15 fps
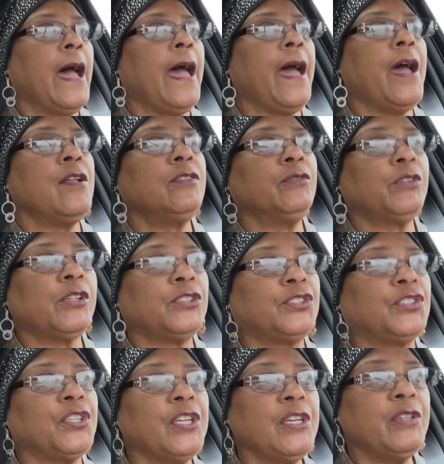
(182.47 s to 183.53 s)
And
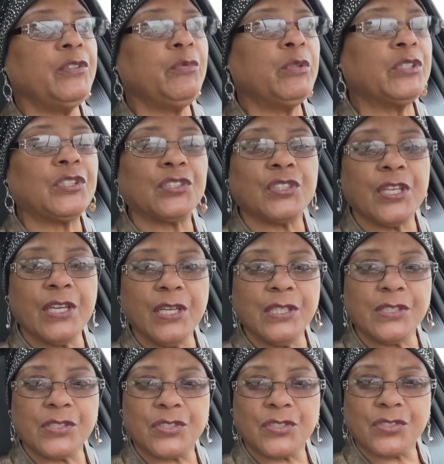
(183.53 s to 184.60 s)
she was
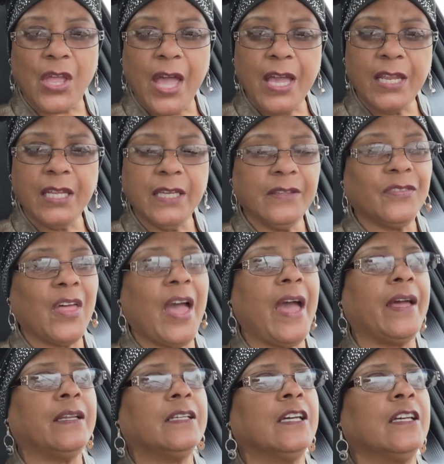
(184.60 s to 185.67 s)
stating
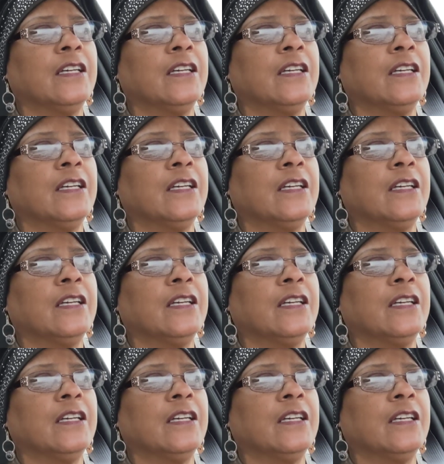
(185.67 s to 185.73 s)
that